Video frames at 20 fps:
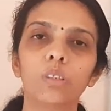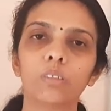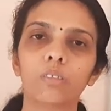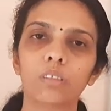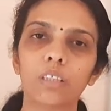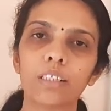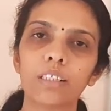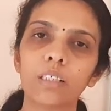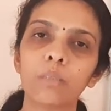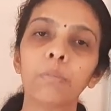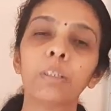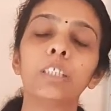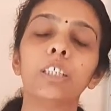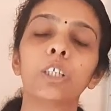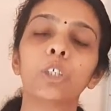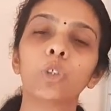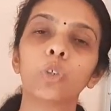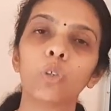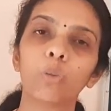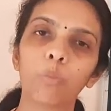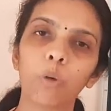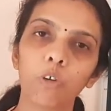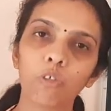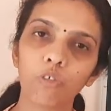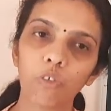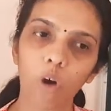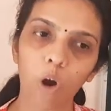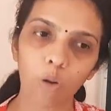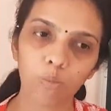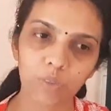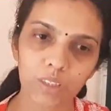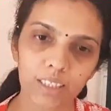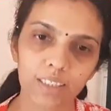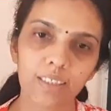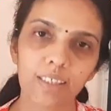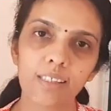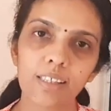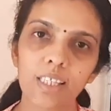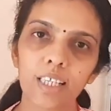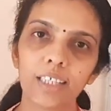centimeter cube of object
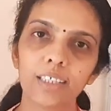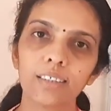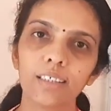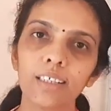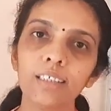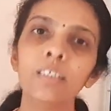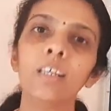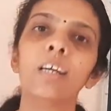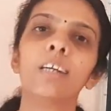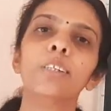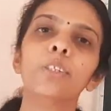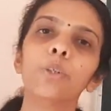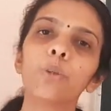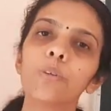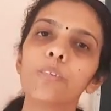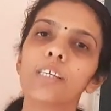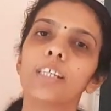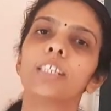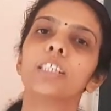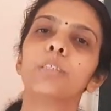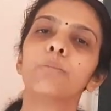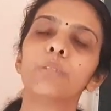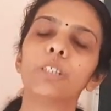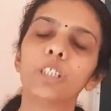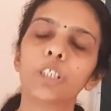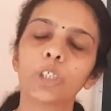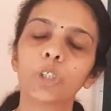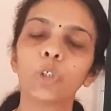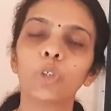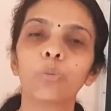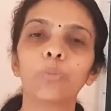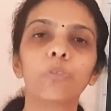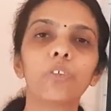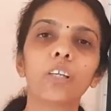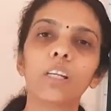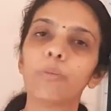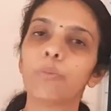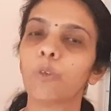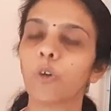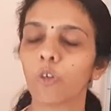inside, that 2 centimeter cube
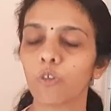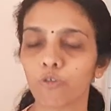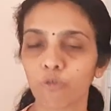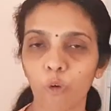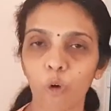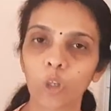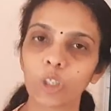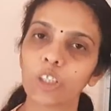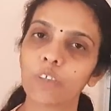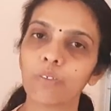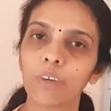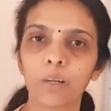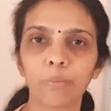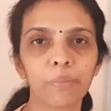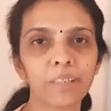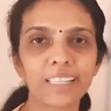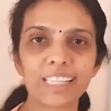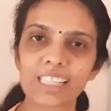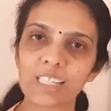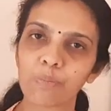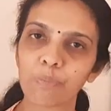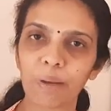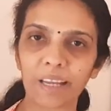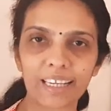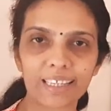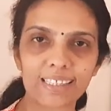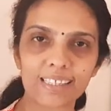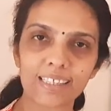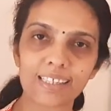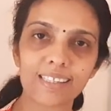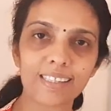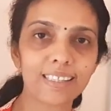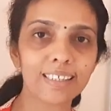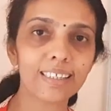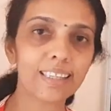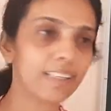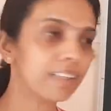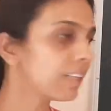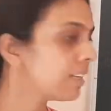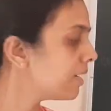of water will be displaced, isn't
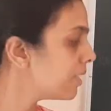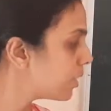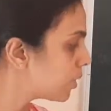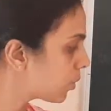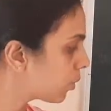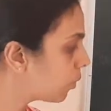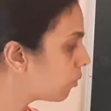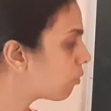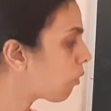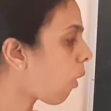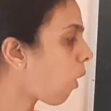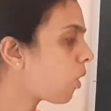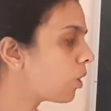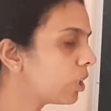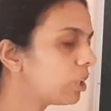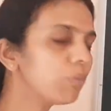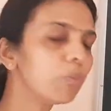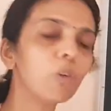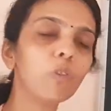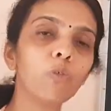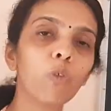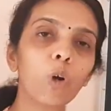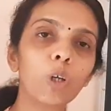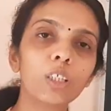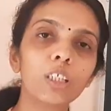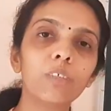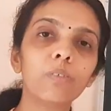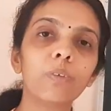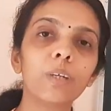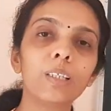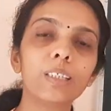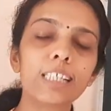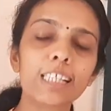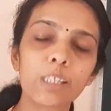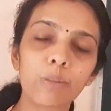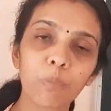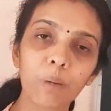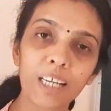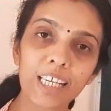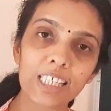it? So volume of water
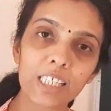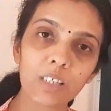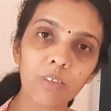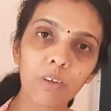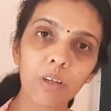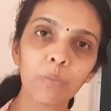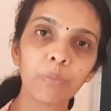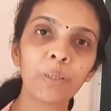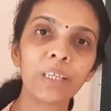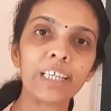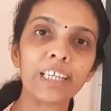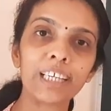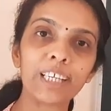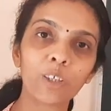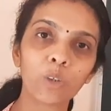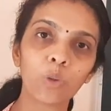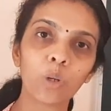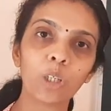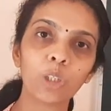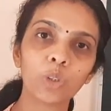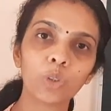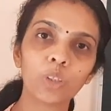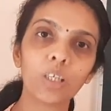displaced will be equal to